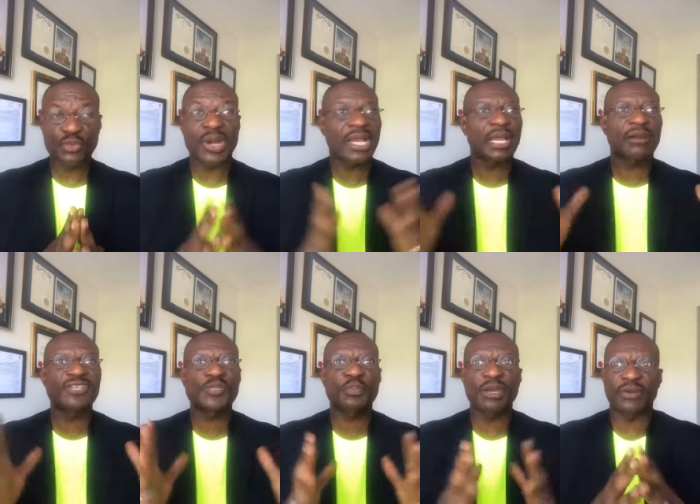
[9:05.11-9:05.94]
What kind of
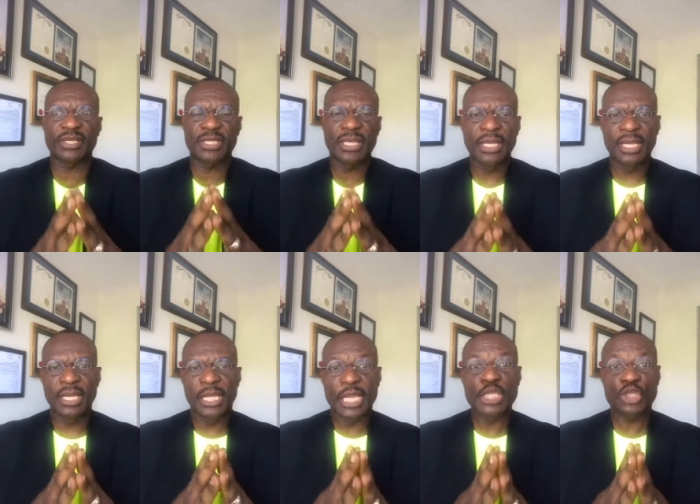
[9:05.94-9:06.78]
spirit
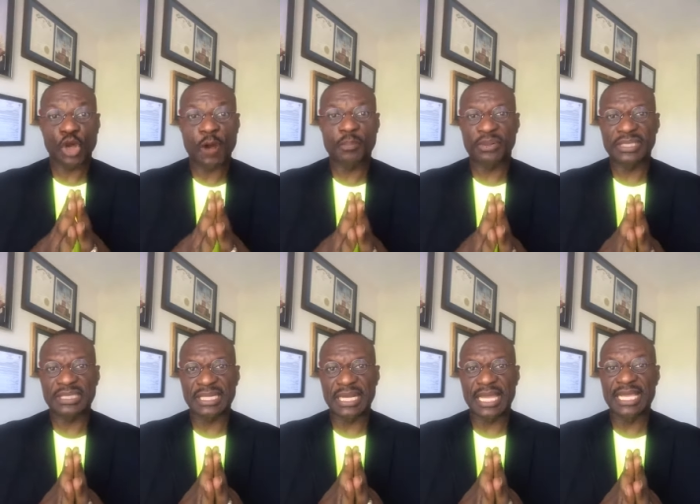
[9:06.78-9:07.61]
is
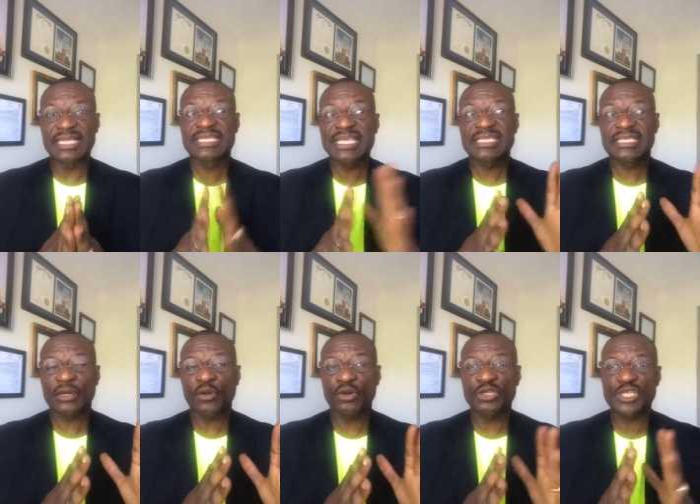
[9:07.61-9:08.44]
operating there? Is this the
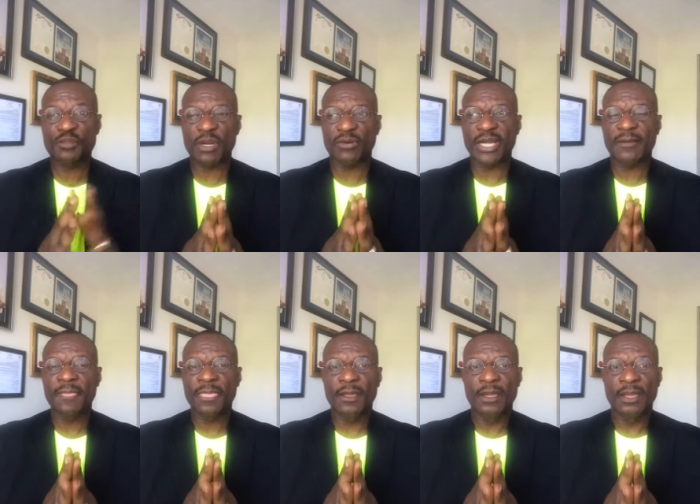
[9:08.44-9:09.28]
Holy Spirit?
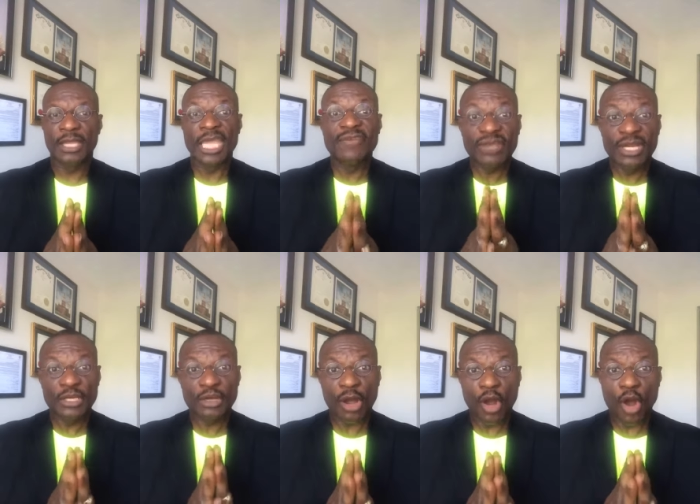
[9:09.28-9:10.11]
Even in
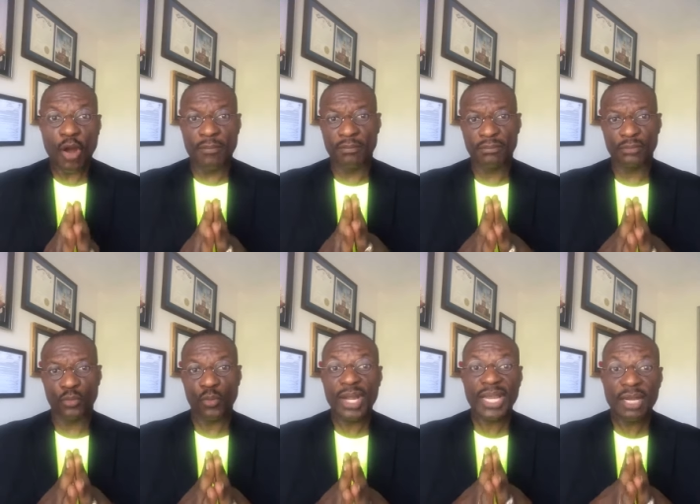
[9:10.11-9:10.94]
your home,
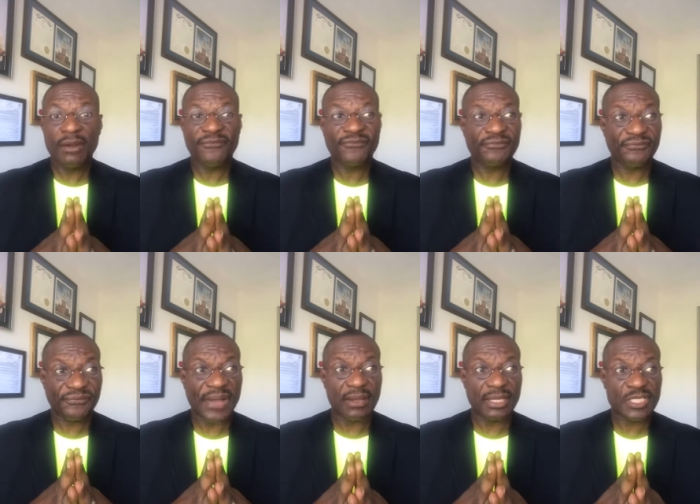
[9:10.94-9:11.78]
what kind of
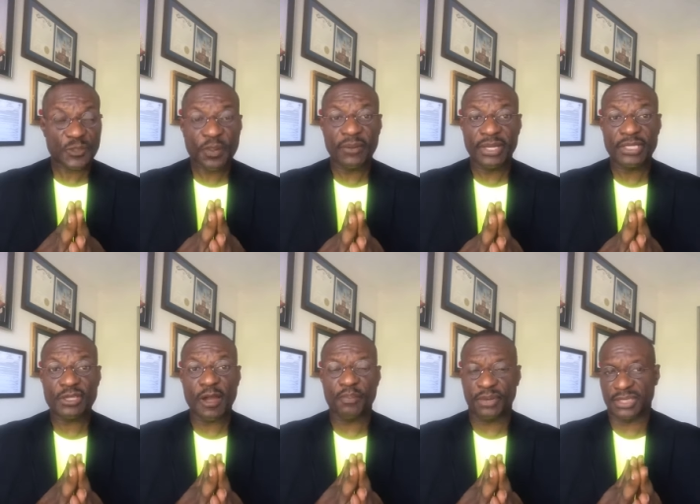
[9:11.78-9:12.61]
fire spirit is
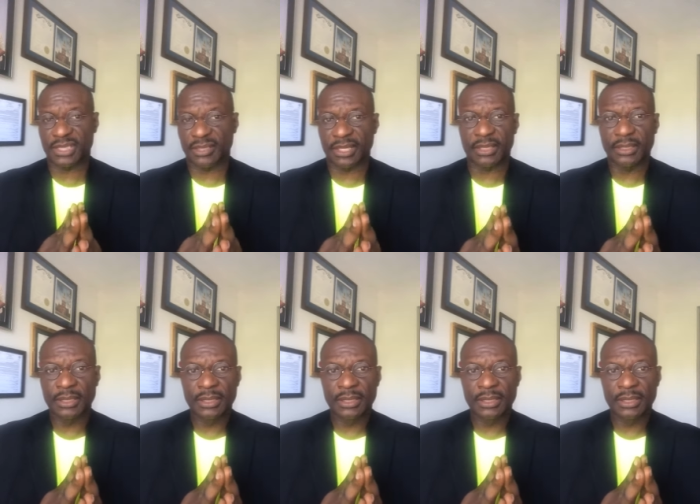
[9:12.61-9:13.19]
operating there?